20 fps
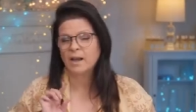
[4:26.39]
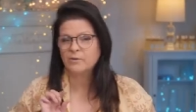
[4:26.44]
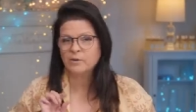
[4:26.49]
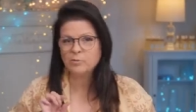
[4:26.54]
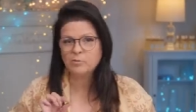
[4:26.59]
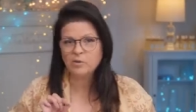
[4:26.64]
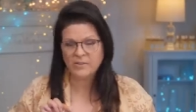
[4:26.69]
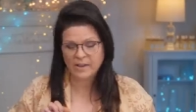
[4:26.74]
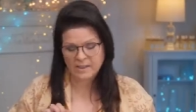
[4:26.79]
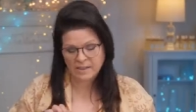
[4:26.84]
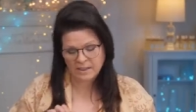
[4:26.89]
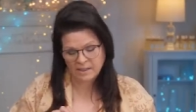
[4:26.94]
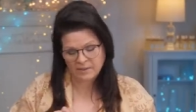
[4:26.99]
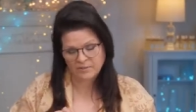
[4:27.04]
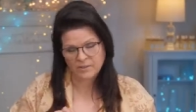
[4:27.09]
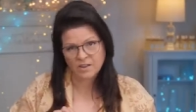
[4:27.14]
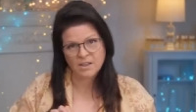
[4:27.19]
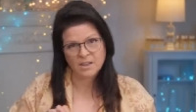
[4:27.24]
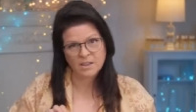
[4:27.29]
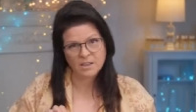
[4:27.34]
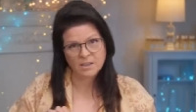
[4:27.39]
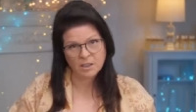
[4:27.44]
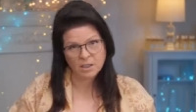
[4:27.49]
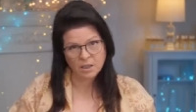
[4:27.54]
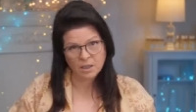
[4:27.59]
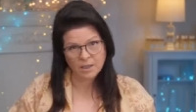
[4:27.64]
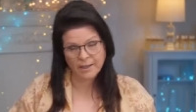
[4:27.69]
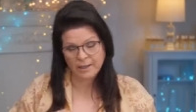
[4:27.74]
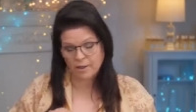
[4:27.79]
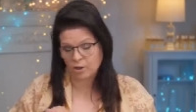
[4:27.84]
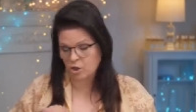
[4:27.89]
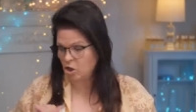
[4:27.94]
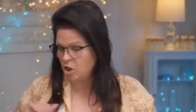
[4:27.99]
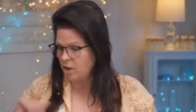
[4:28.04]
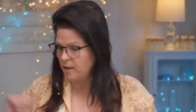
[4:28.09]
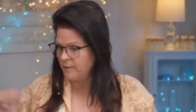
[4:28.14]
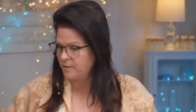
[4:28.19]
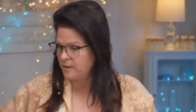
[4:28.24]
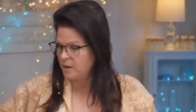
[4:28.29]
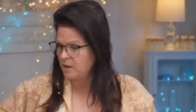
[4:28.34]
remove, I leave a thin little layer
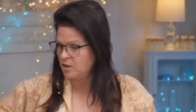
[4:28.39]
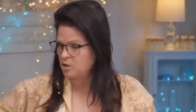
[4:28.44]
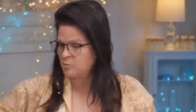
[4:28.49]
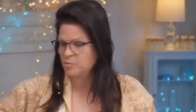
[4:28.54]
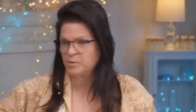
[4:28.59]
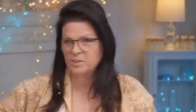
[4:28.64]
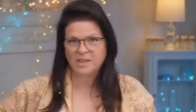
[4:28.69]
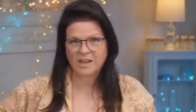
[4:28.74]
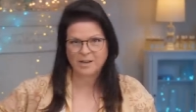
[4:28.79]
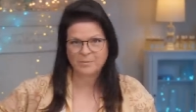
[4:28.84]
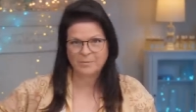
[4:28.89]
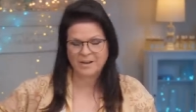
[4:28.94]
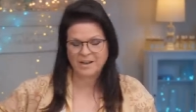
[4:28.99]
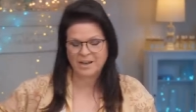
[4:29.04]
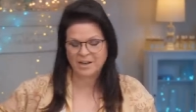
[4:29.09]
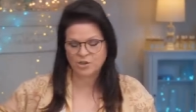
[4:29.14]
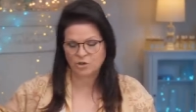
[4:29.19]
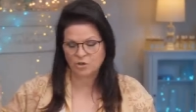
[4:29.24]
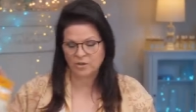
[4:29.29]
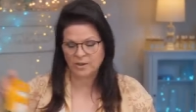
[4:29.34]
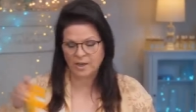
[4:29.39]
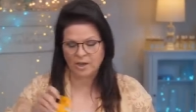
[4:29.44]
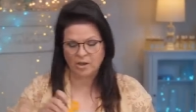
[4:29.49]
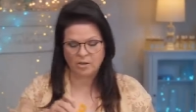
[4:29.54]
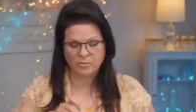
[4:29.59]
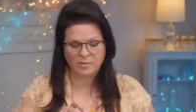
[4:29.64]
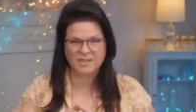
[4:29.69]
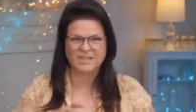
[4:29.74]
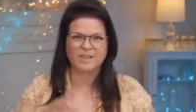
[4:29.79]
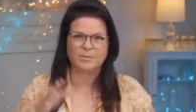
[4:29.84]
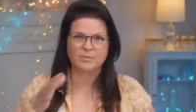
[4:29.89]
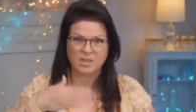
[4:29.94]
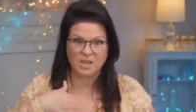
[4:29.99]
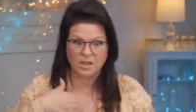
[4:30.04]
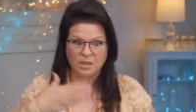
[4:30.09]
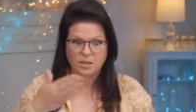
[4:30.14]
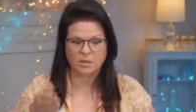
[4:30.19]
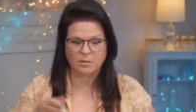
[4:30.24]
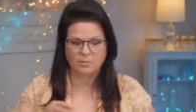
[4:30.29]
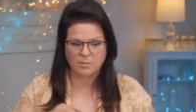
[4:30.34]
on there to protect my natural nail because I'm
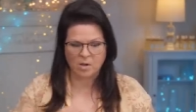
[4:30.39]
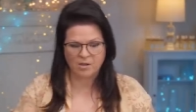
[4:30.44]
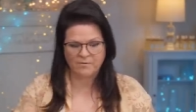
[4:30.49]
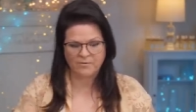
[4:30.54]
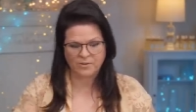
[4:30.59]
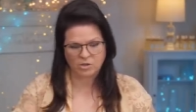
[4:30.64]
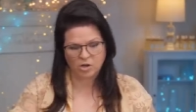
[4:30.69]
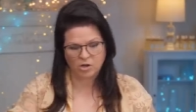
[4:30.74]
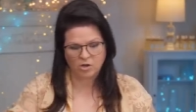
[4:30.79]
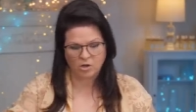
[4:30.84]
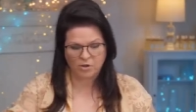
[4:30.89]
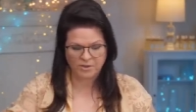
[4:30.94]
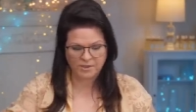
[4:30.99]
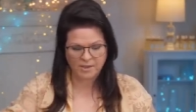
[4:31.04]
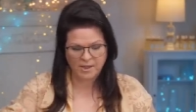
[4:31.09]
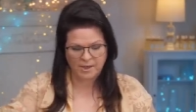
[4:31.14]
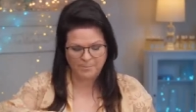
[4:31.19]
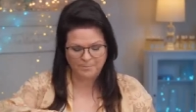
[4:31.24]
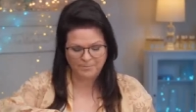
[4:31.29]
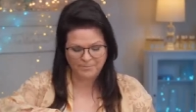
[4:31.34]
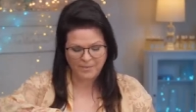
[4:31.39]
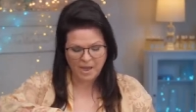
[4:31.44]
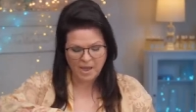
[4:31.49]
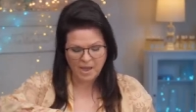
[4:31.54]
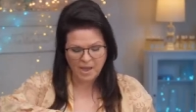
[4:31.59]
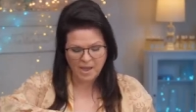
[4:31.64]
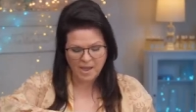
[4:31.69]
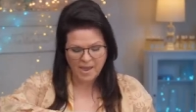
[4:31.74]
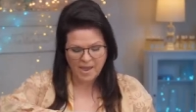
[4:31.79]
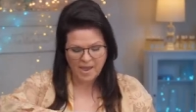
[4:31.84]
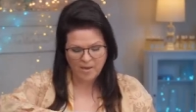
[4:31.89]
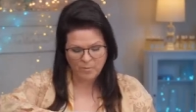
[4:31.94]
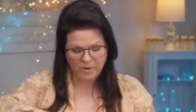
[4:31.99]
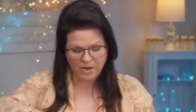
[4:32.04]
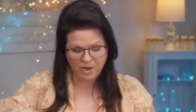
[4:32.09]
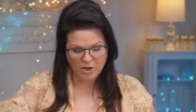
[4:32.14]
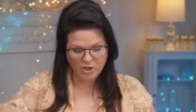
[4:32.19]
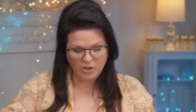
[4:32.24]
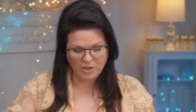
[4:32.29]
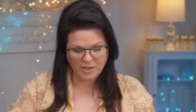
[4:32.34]
taking them off and on all the time. And
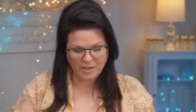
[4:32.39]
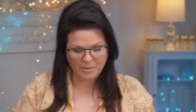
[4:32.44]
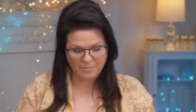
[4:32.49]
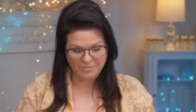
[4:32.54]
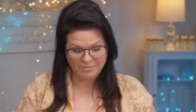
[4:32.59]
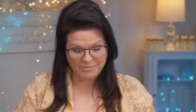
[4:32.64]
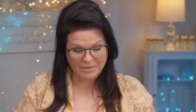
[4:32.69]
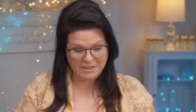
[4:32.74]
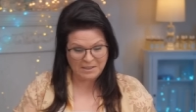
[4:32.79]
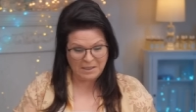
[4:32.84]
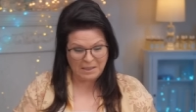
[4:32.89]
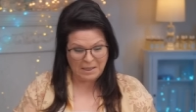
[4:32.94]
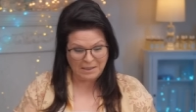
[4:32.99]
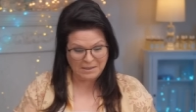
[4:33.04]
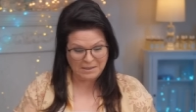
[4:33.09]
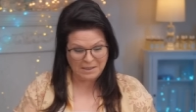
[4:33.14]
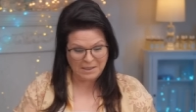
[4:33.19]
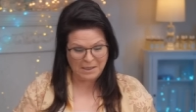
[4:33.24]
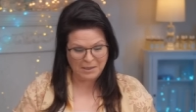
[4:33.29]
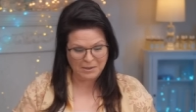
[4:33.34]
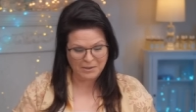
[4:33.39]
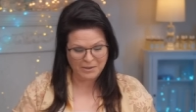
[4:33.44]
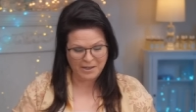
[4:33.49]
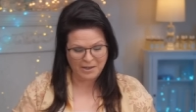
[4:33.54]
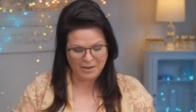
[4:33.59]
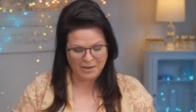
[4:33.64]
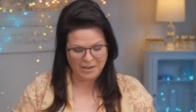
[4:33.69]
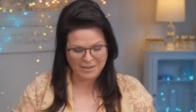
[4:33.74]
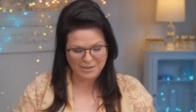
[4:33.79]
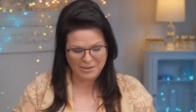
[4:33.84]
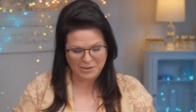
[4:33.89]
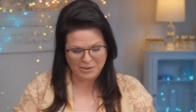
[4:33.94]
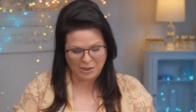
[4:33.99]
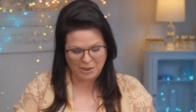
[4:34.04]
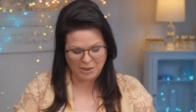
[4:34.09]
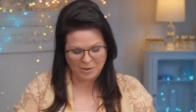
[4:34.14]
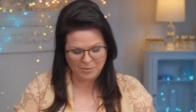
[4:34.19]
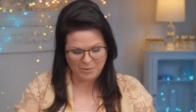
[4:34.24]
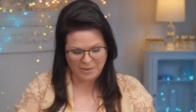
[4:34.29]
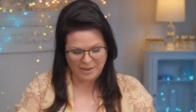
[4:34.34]
we are going to select a color here. Let's
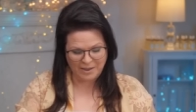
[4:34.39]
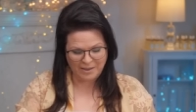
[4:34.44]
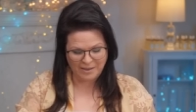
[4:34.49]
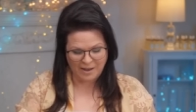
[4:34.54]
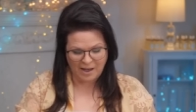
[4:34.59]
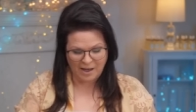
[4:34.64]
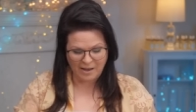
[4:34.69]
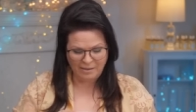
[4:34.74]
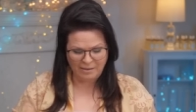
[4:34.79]
start with, I